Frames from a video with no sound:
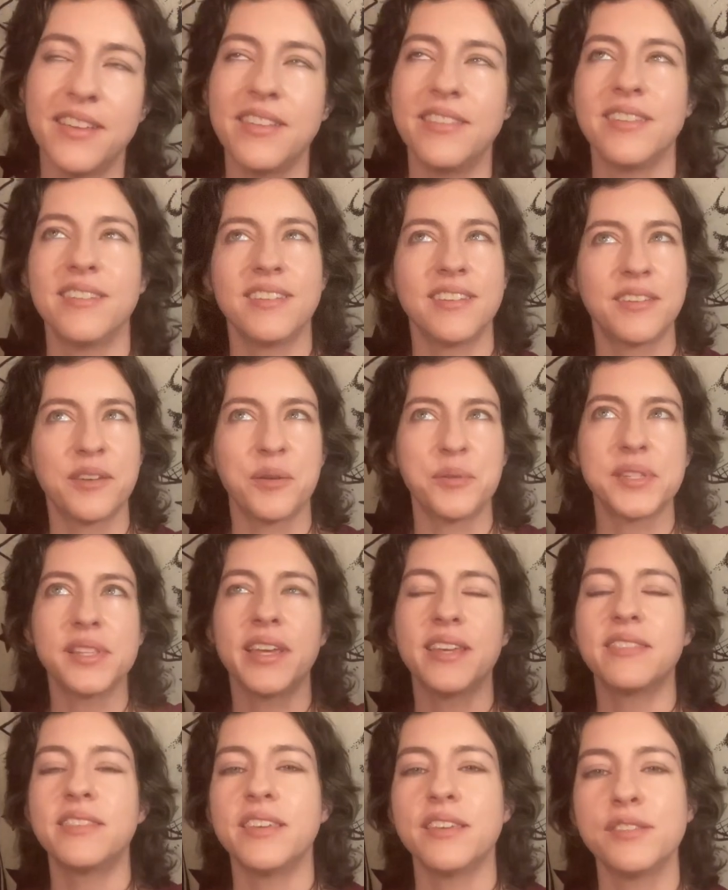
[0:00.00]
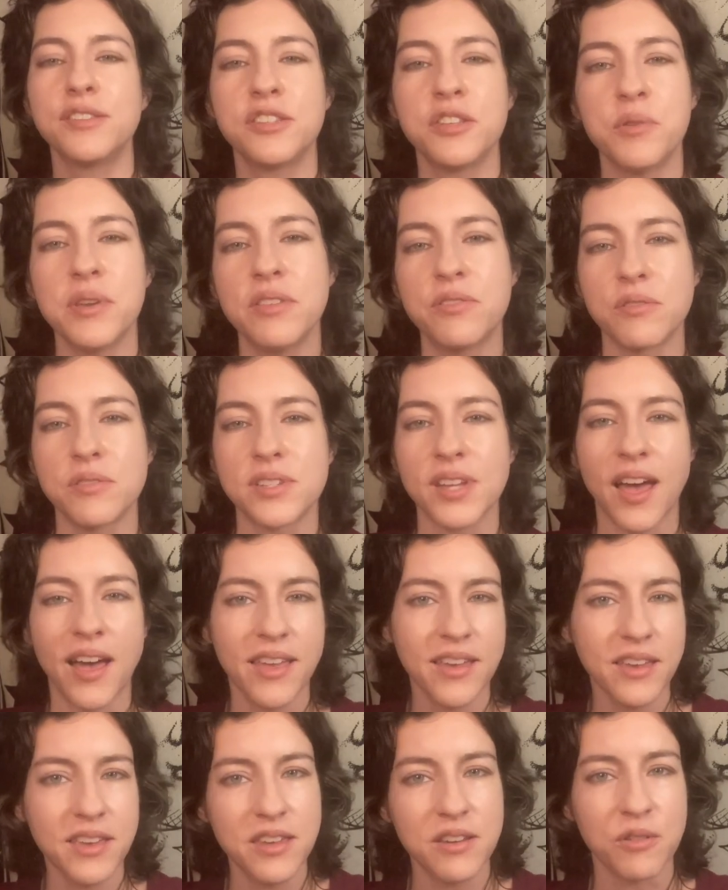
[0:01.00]
And it goes like this: you either
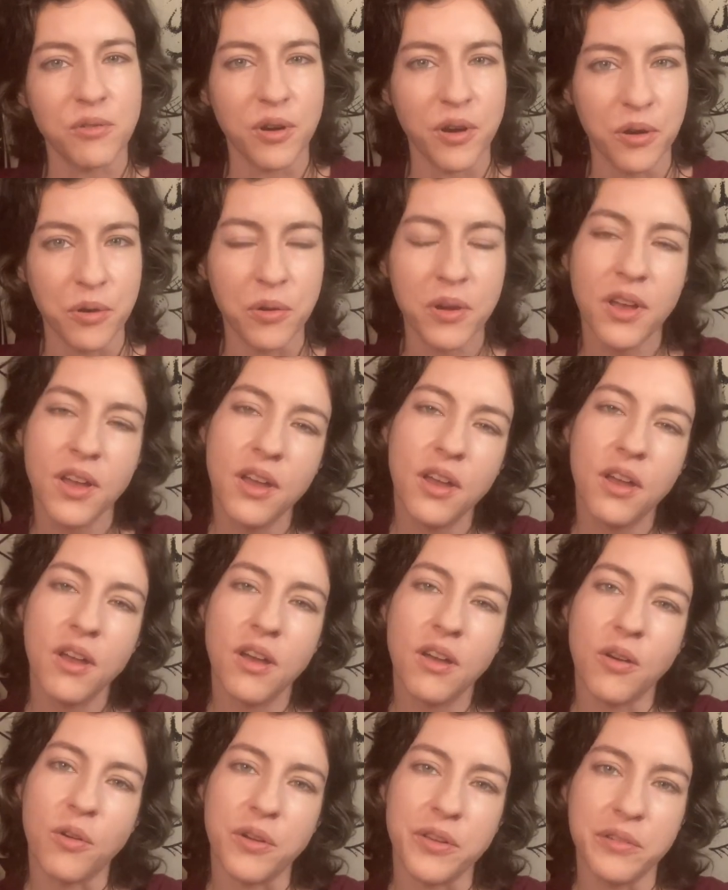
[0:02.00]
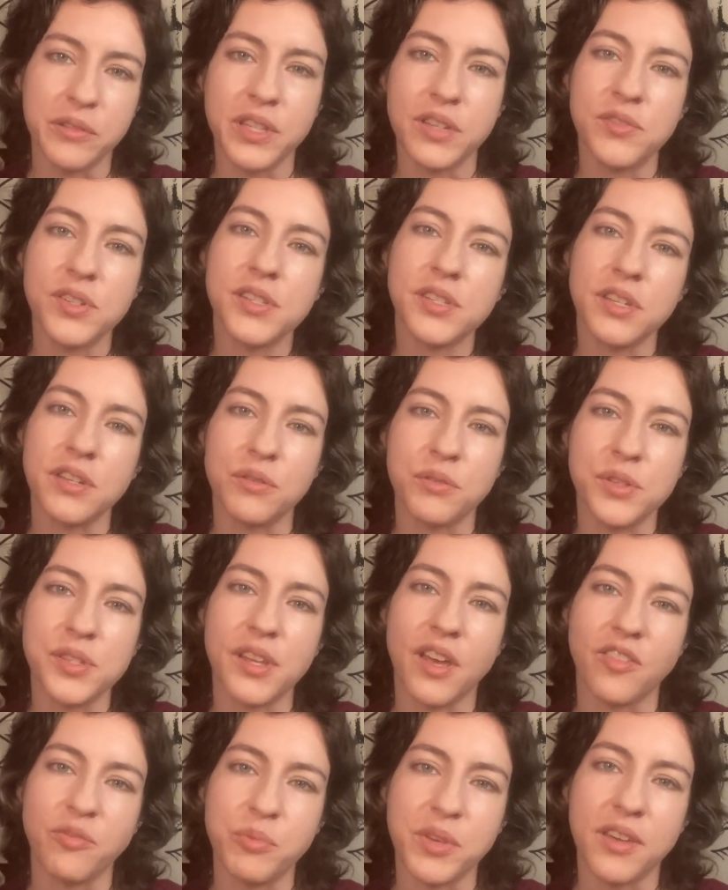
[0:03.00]
die a hero or you live to see
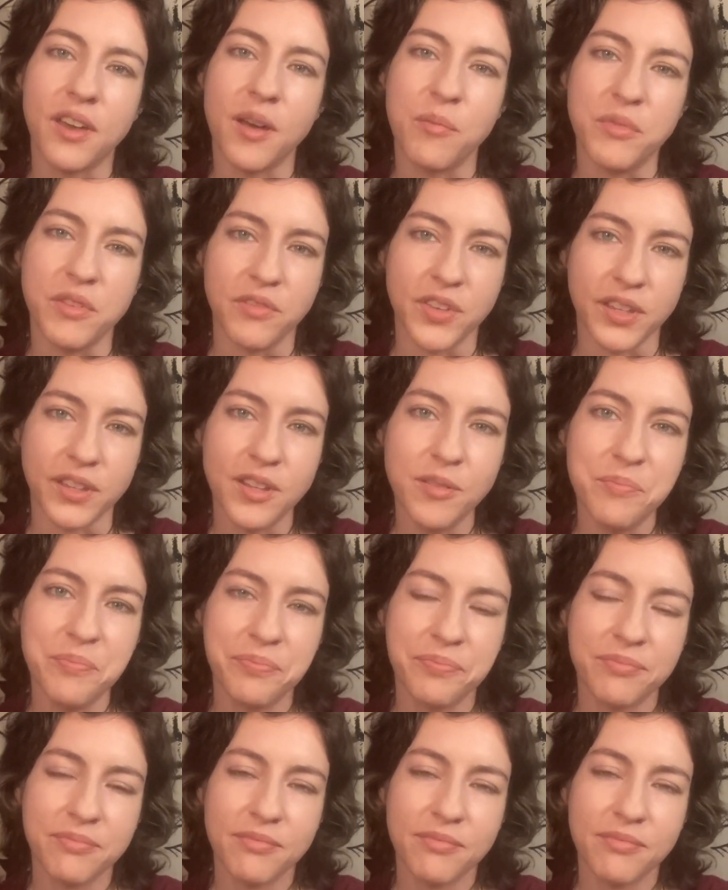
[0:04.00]
yourself become the villain.